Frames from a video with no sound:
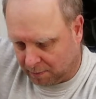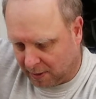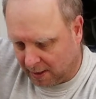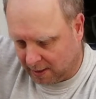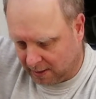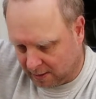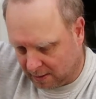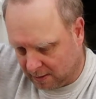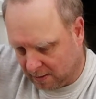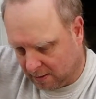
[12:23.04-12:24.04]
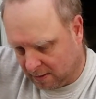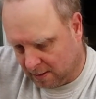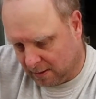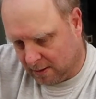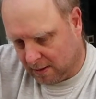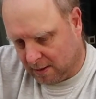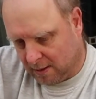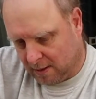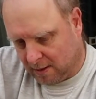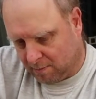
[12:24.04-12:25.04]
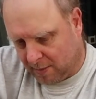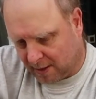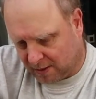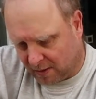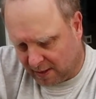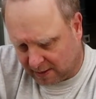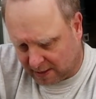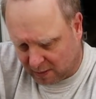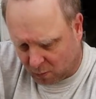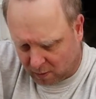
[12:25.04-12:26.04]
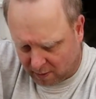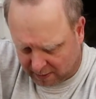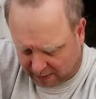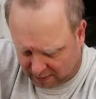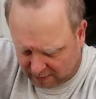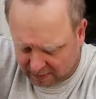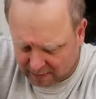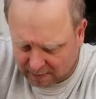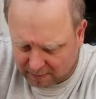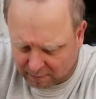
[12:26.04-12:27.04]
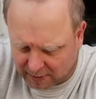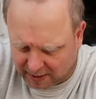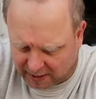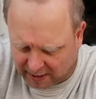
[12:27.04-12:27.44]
pain in the backside to get the wires out. But then